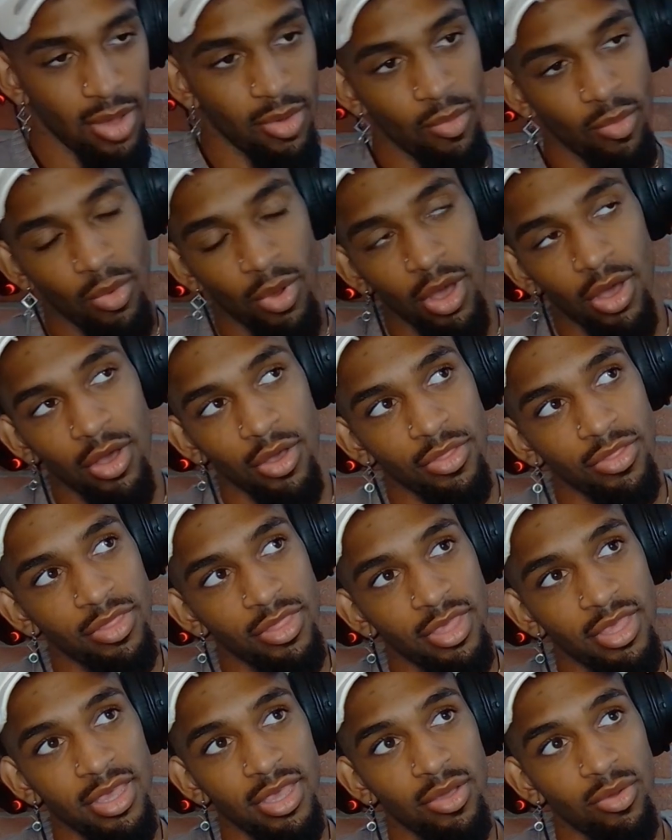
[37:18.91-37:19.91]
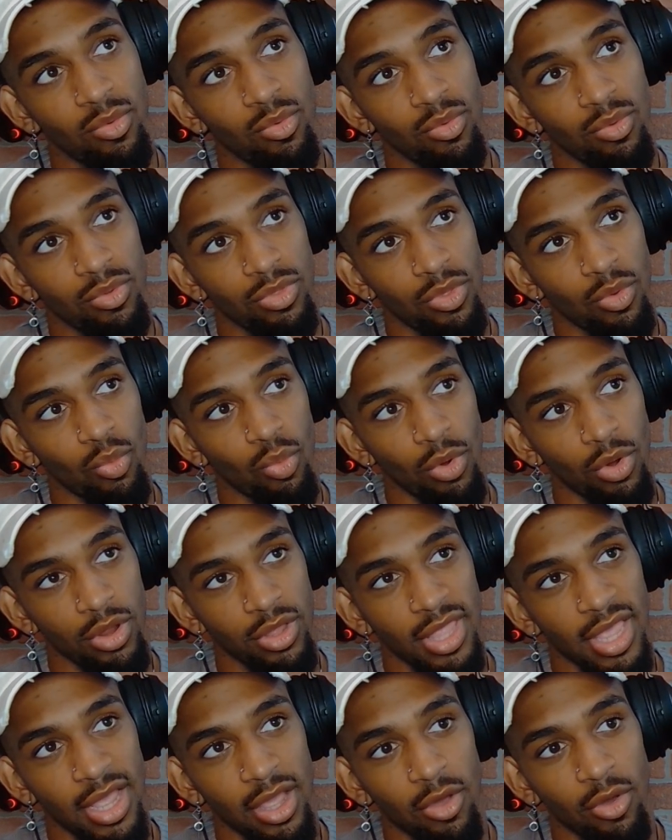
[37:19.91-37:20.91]
Well, seeing the
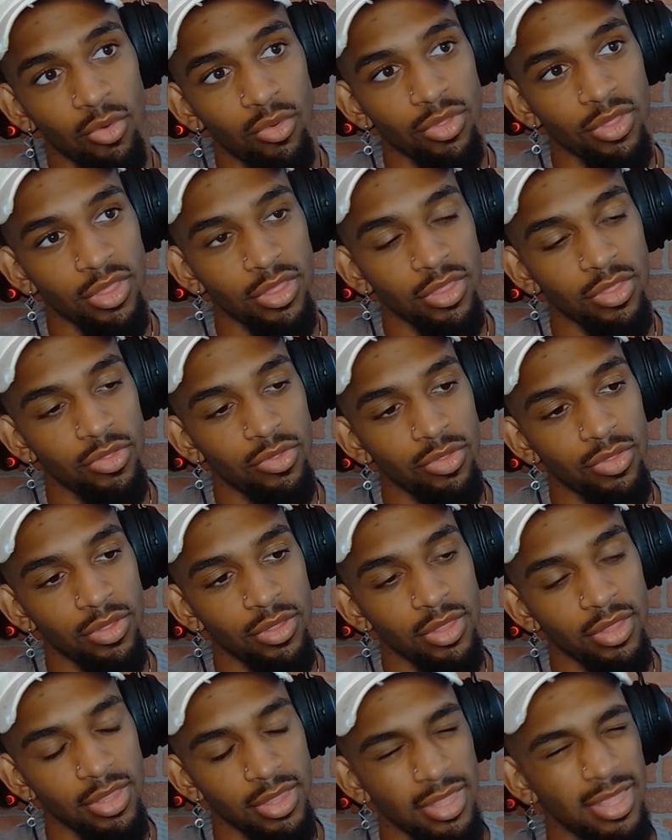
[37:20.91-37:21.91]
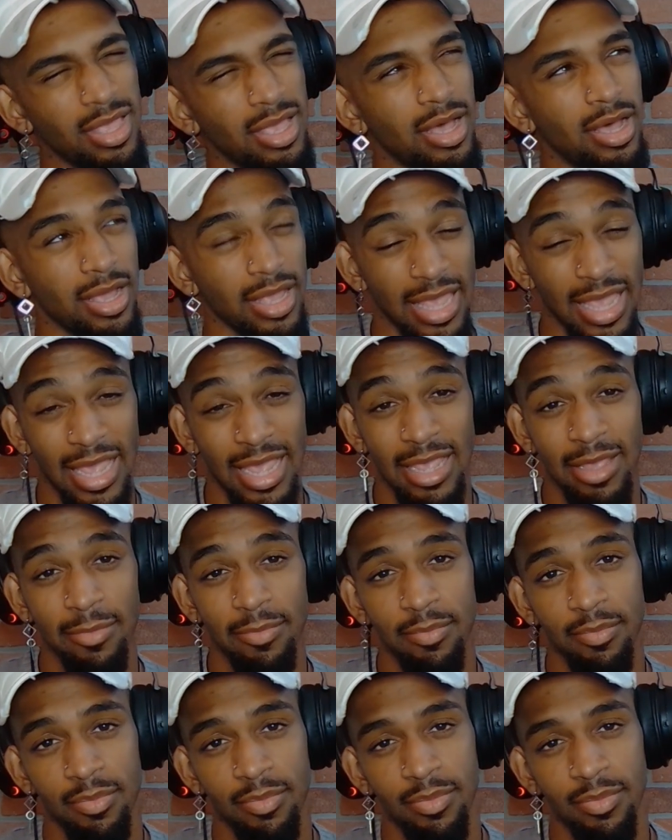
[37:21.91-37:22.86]
work that goes into a game,